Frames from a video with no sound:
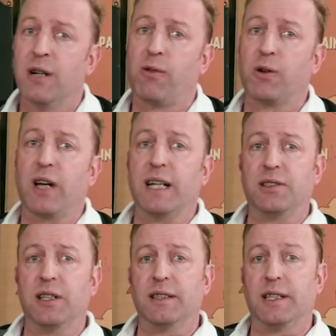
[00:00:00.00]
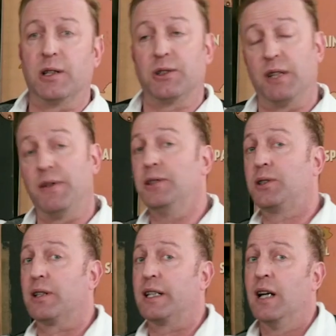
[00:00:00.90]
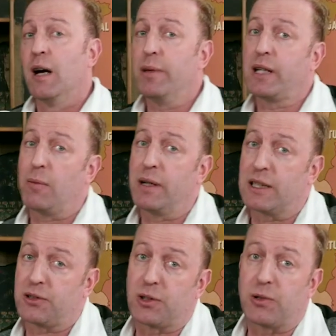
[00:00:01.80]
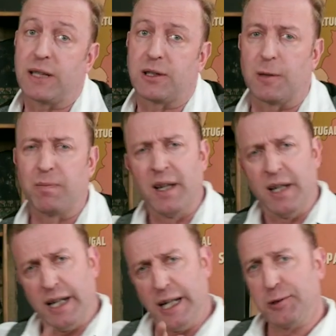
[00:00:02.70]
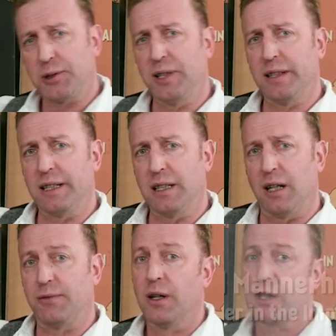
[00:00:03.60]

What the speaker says: for 19 years, eventually becoming its director. Interestingly enough,